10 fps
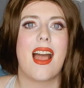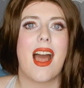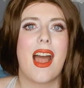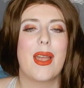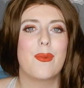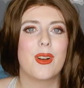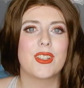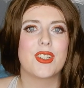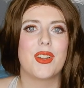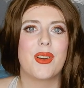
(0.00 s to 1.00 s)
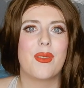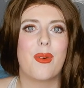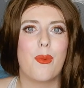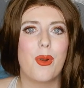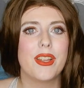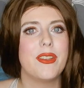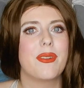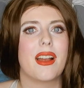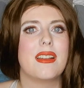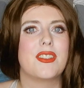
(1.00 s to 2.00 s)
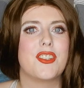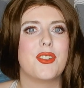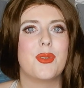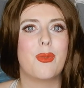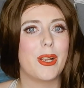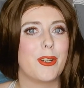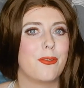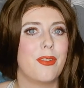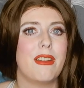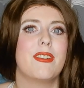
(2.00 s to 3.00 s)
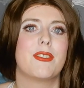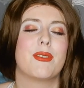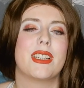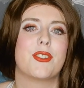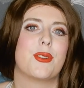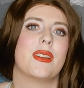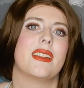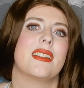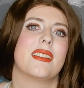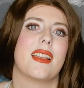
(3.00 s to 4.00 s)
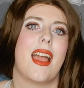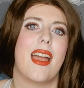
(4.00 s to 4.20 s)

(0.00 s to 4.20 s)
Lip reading: I want to know what you guys do, what your favorite tradition is,